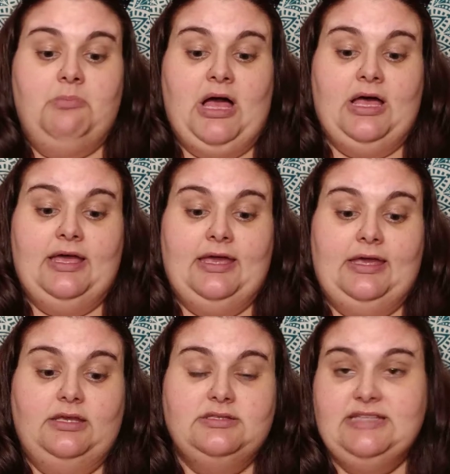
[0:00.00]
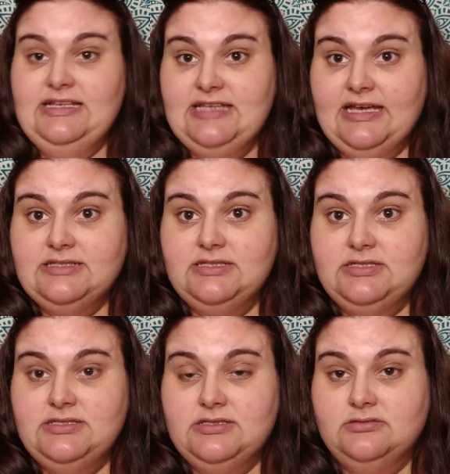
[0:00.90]
My state
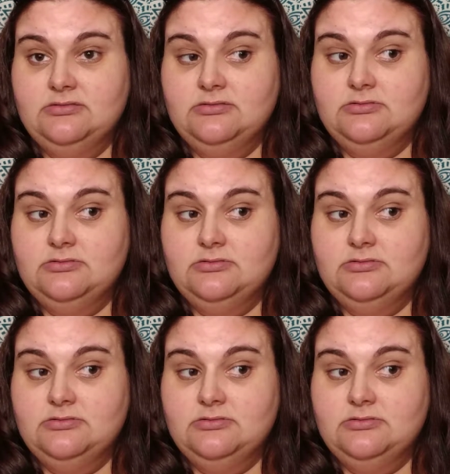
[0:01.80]
taxes